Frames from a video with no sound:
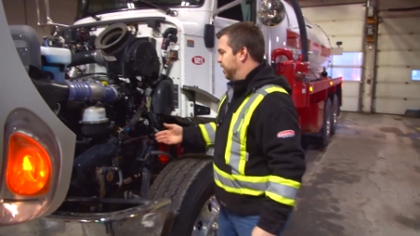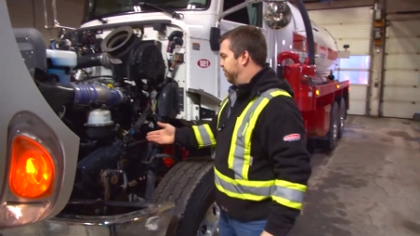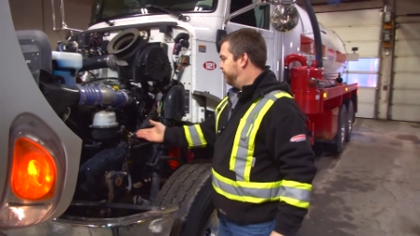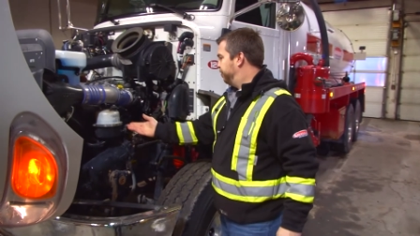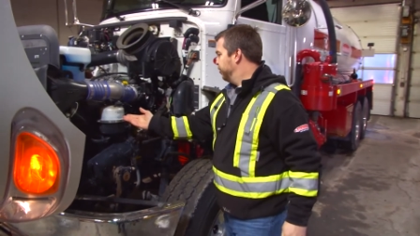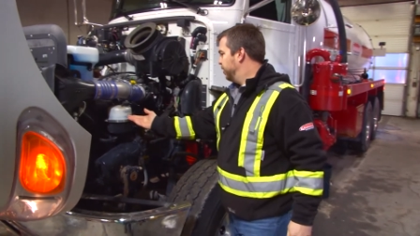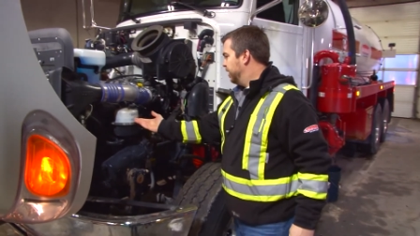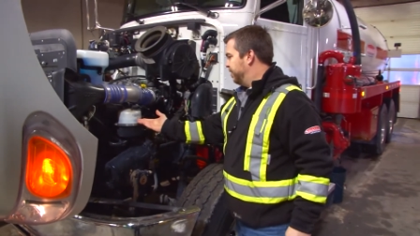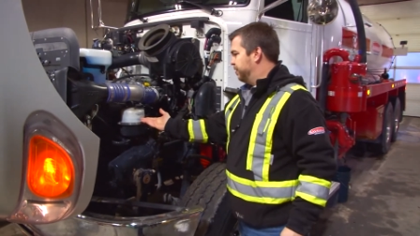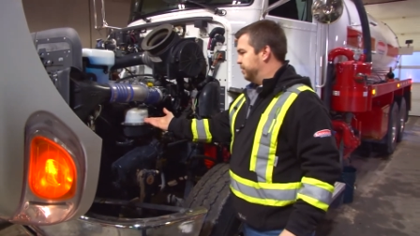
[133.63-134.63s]
We have fluid
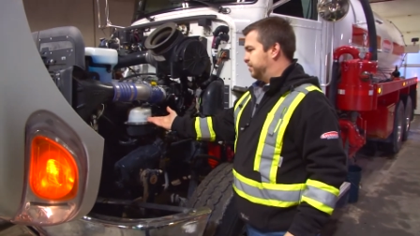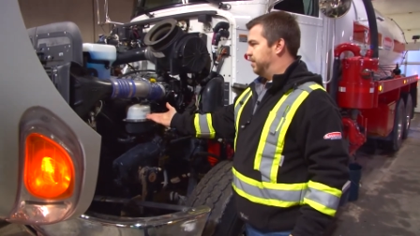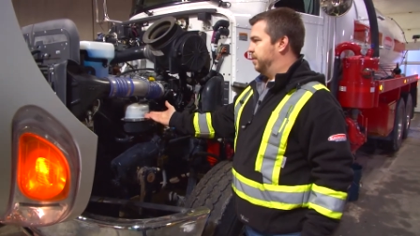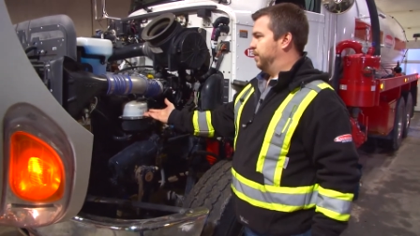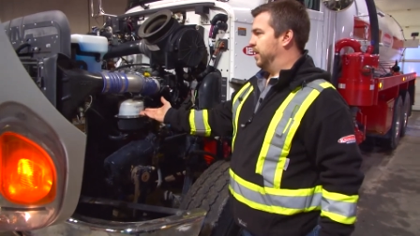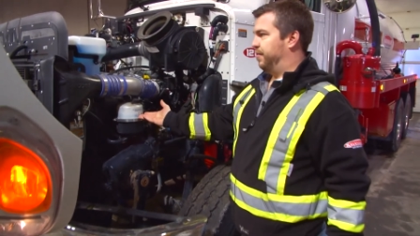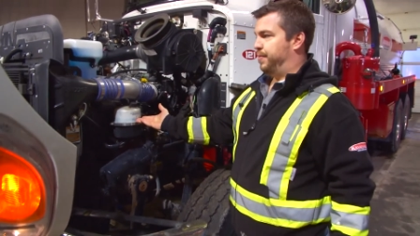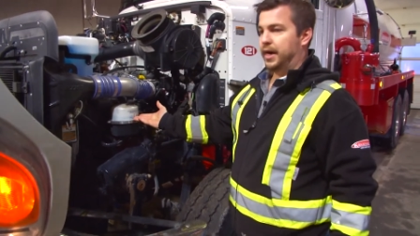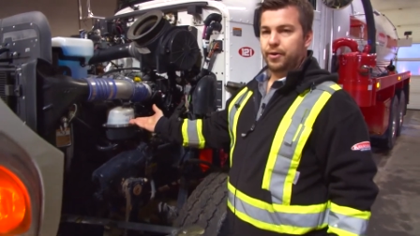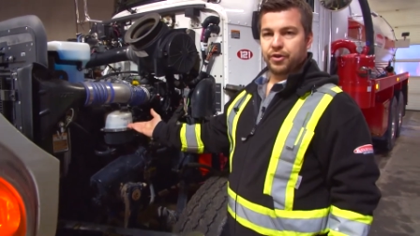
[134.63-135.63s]
levels. We'll have
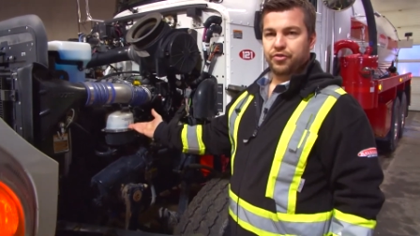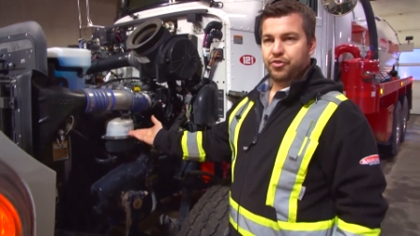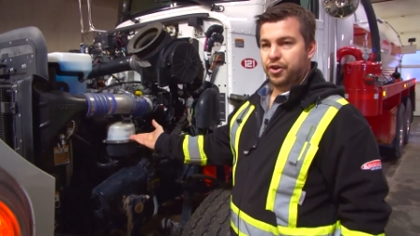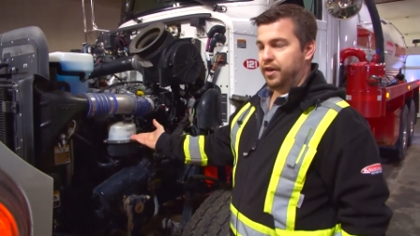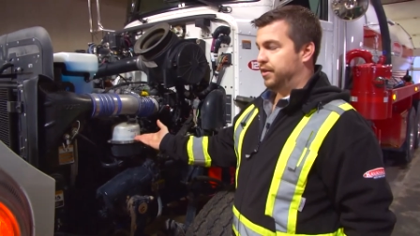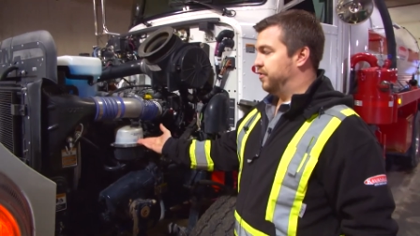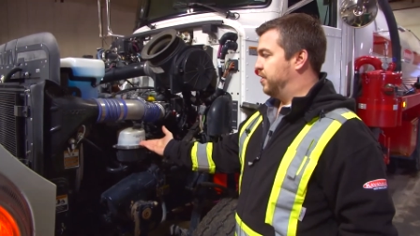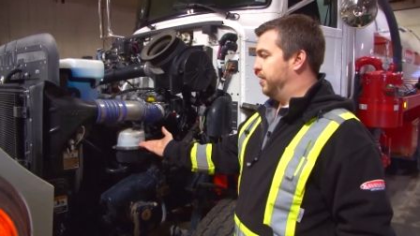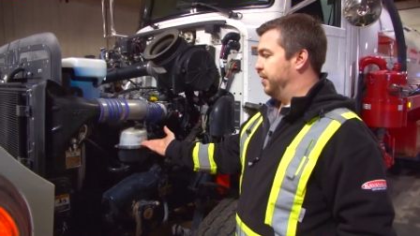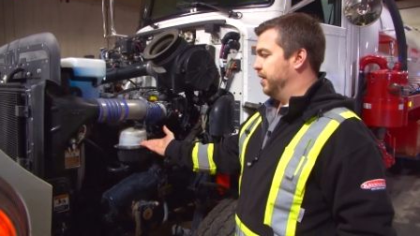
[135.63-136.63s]
power
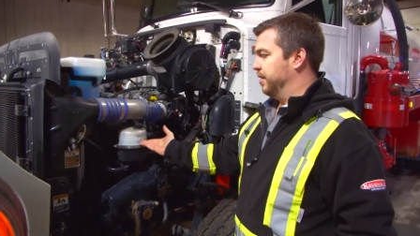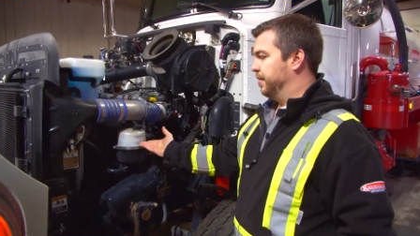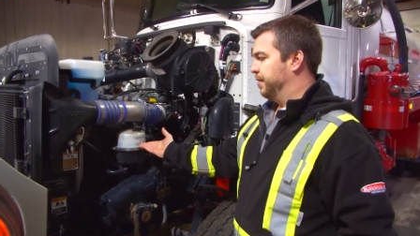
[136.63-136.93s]
steering.